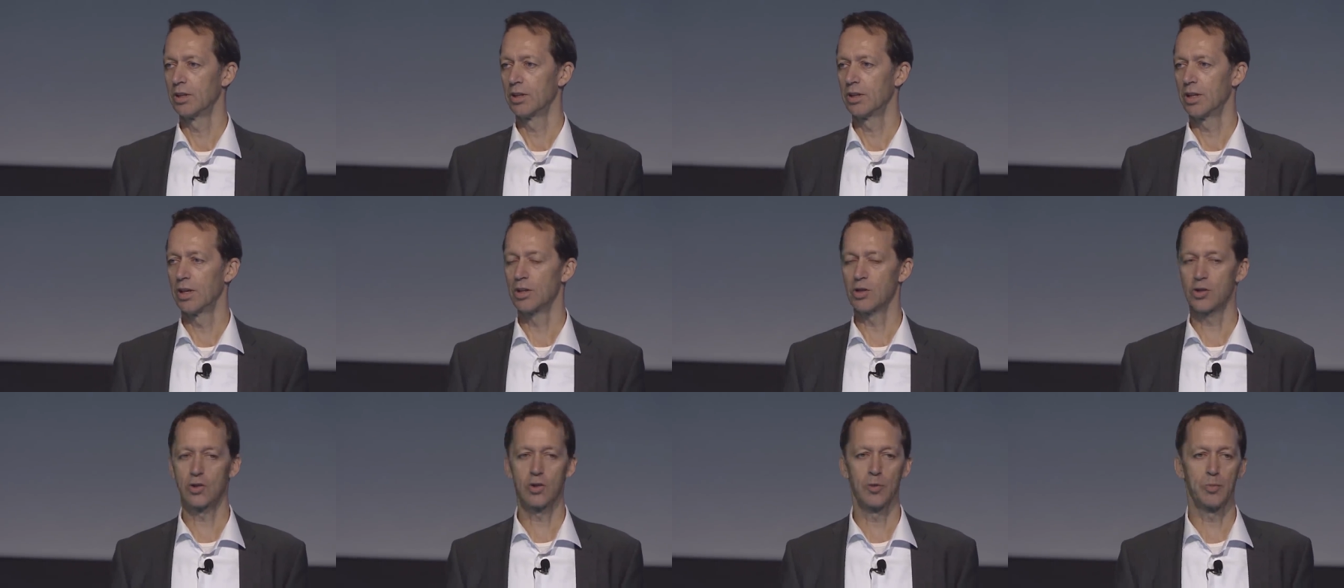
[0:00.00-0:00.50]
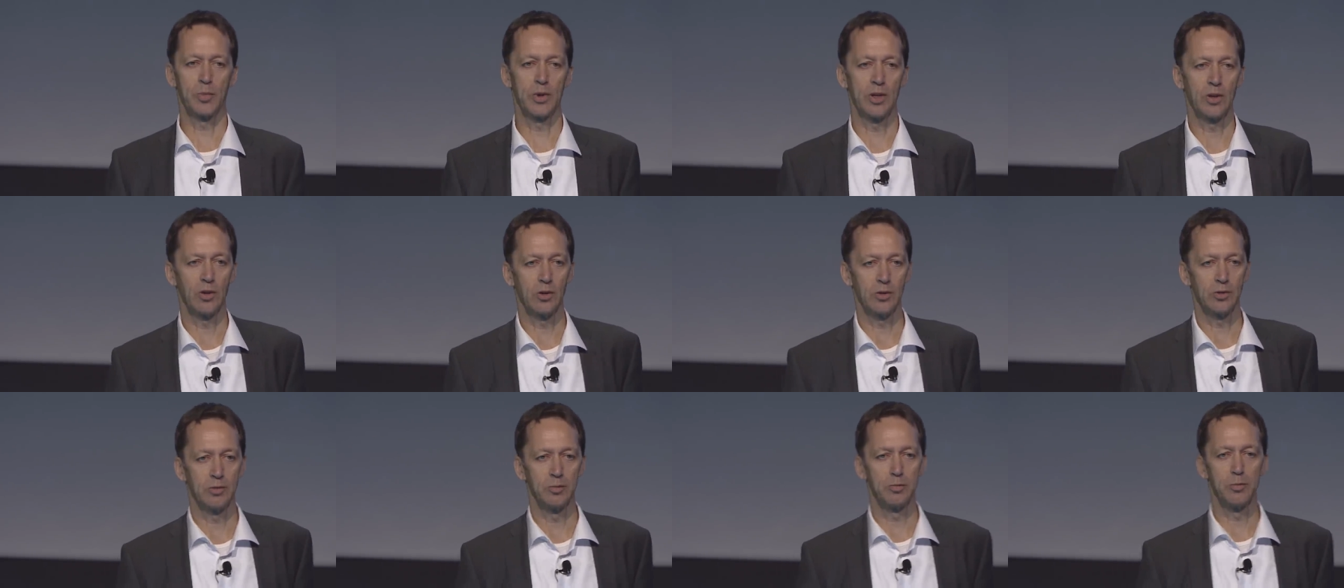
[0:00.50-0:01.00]
It should be
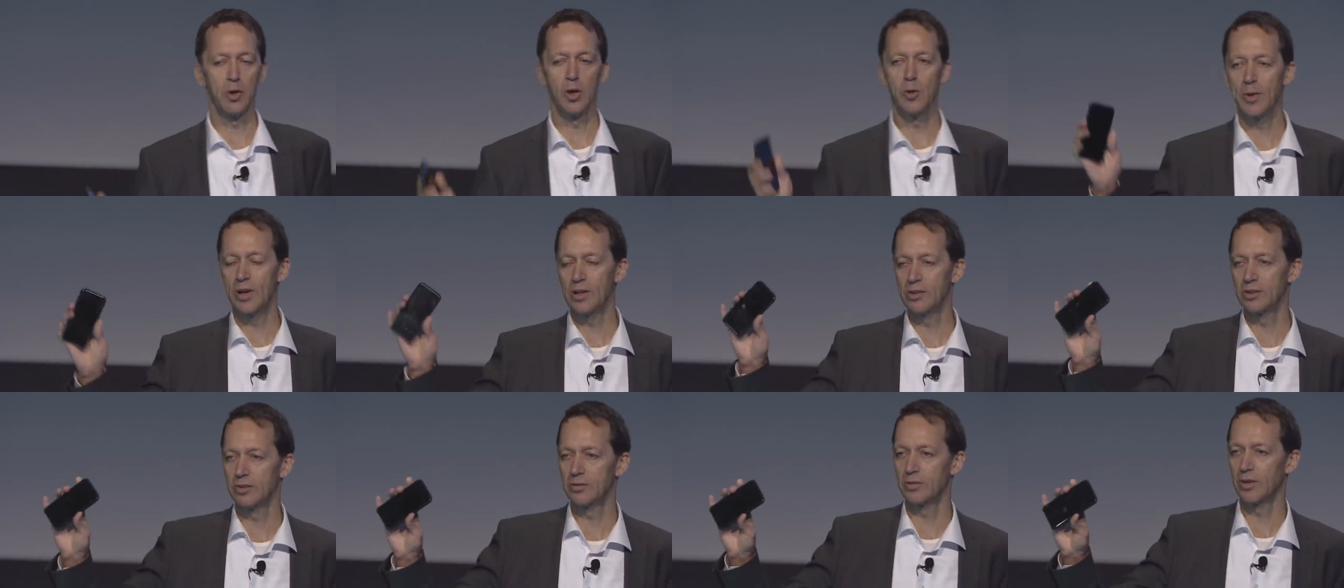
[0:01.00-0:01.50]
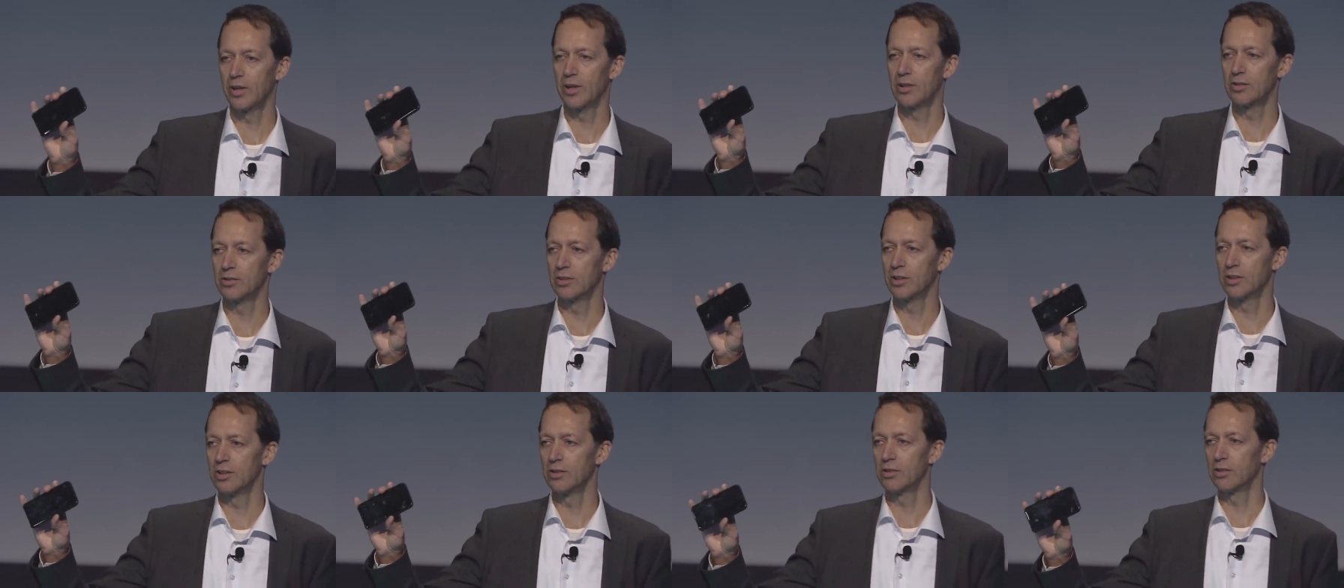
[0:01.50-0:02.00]
on mobile
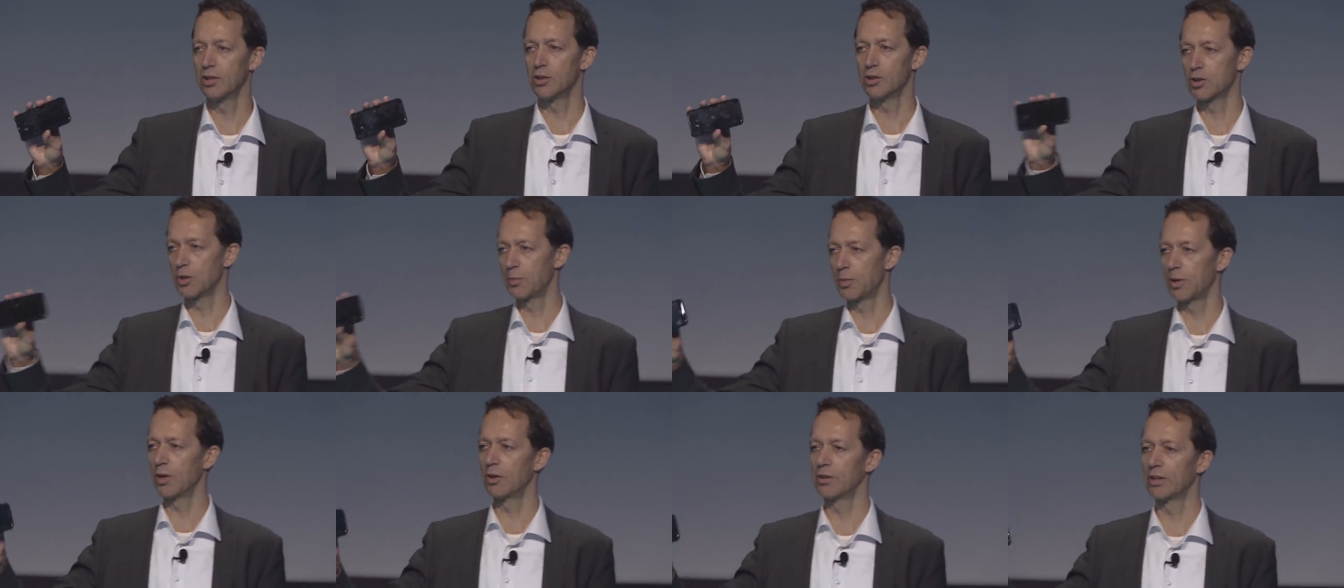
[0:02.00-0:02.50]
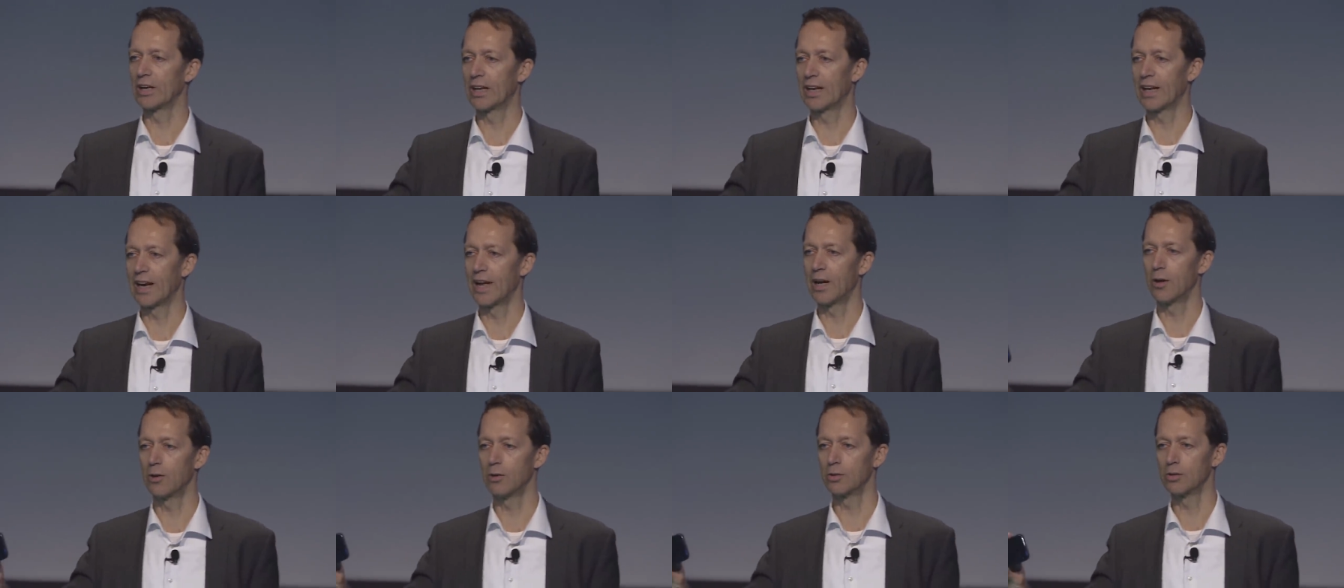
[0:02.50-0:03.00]
devices. It should be on the
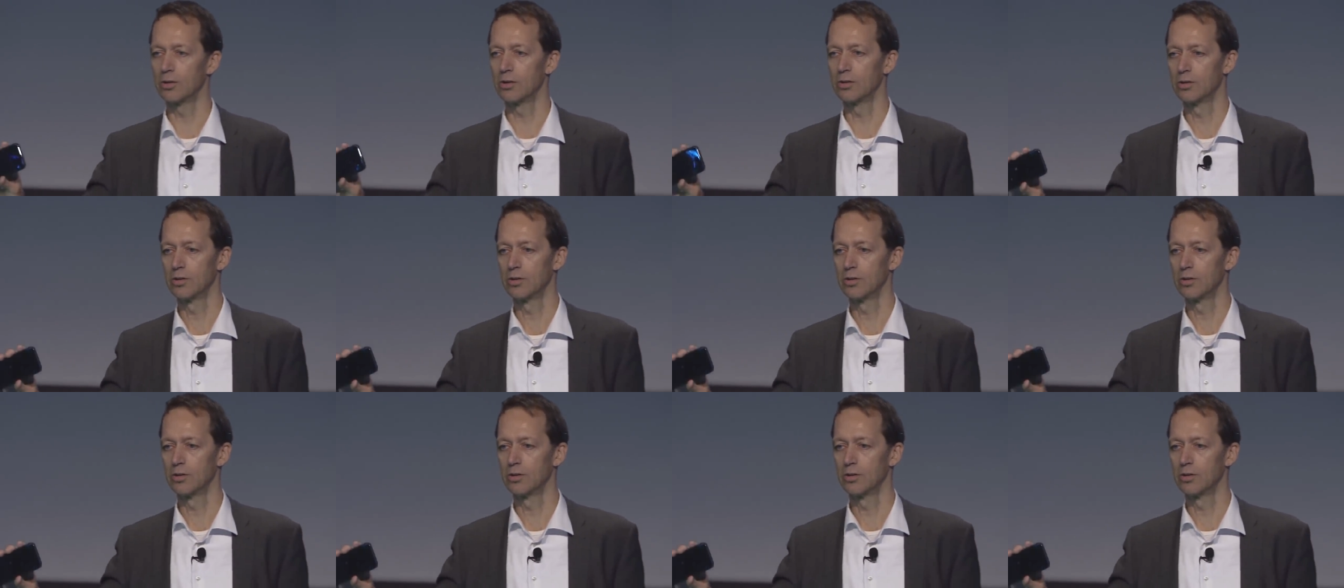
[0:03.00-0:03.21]
cloud.